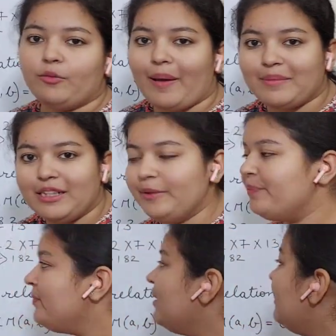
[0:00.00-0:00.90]
clear.
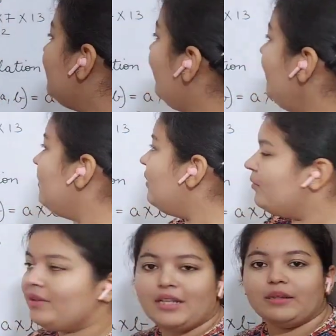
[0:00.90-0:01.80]
Then we'll take the
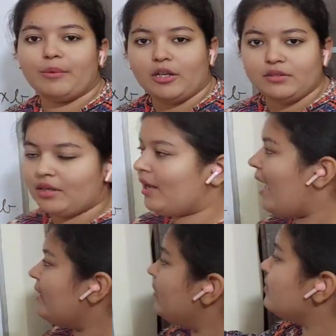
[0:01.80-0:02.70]
product and here's
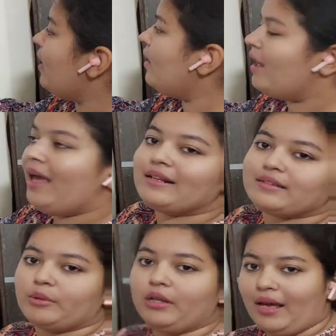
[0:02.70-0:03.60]
our LCM and
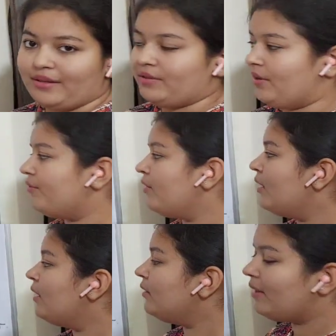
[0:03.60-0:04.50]

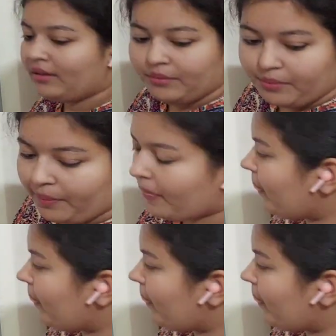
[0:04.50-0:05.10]
HCF.